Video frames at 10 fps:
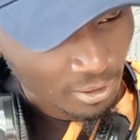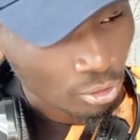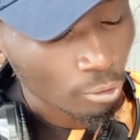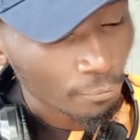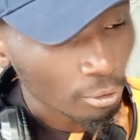
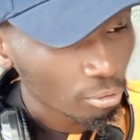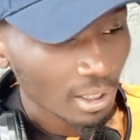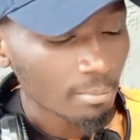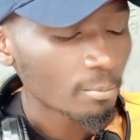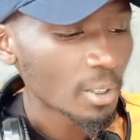So for you to
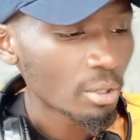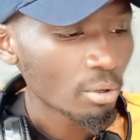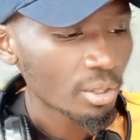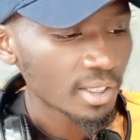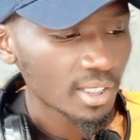come with
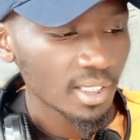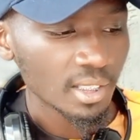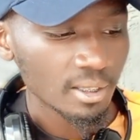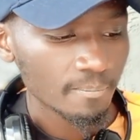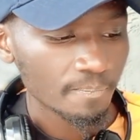all these things,
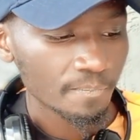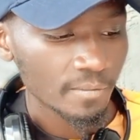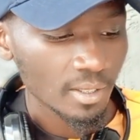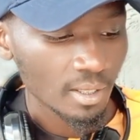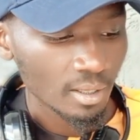
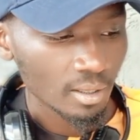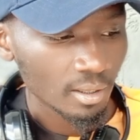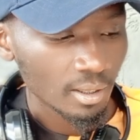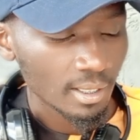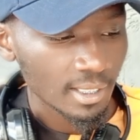
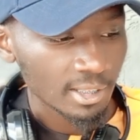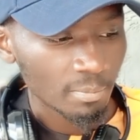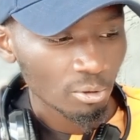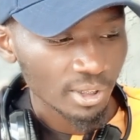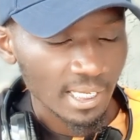it's
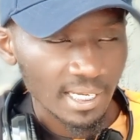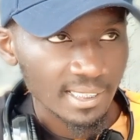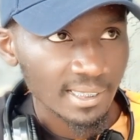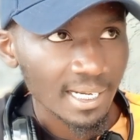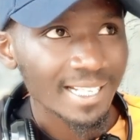because I
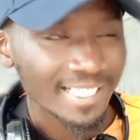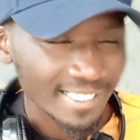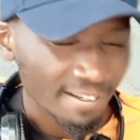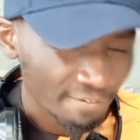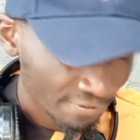understand
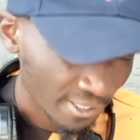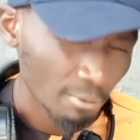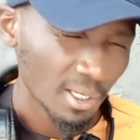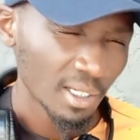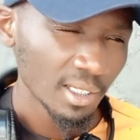here very
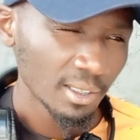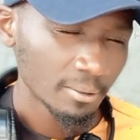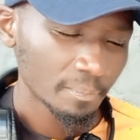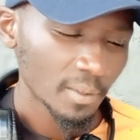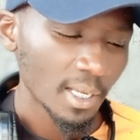well.
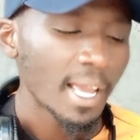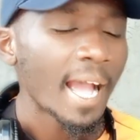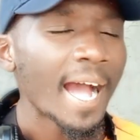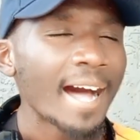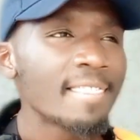
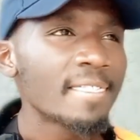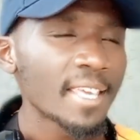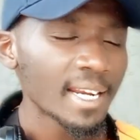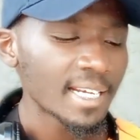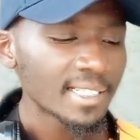And
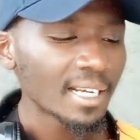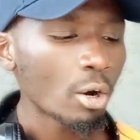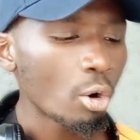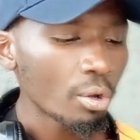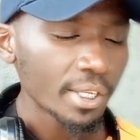then I
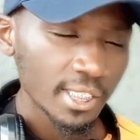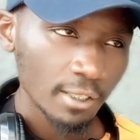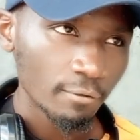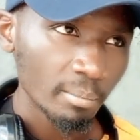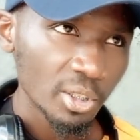take all this
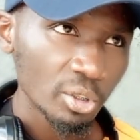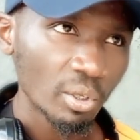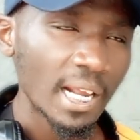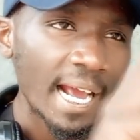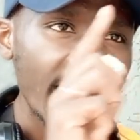
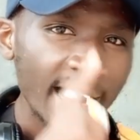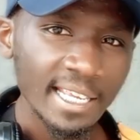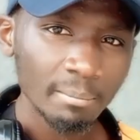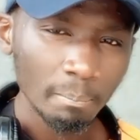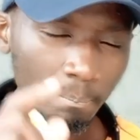information,
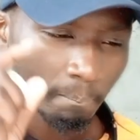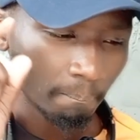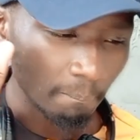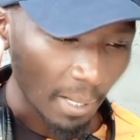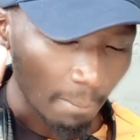I
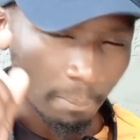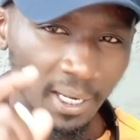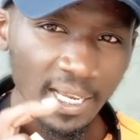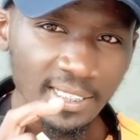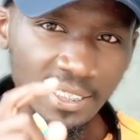
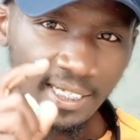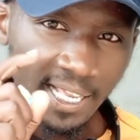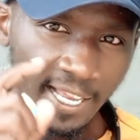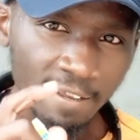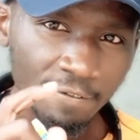apply it
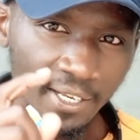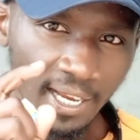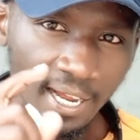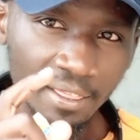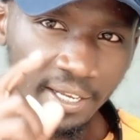in every
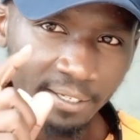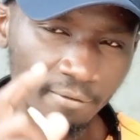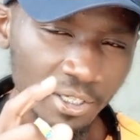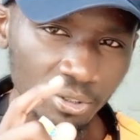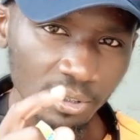other
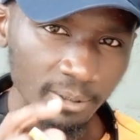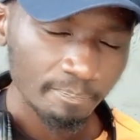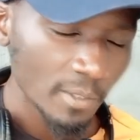inversion.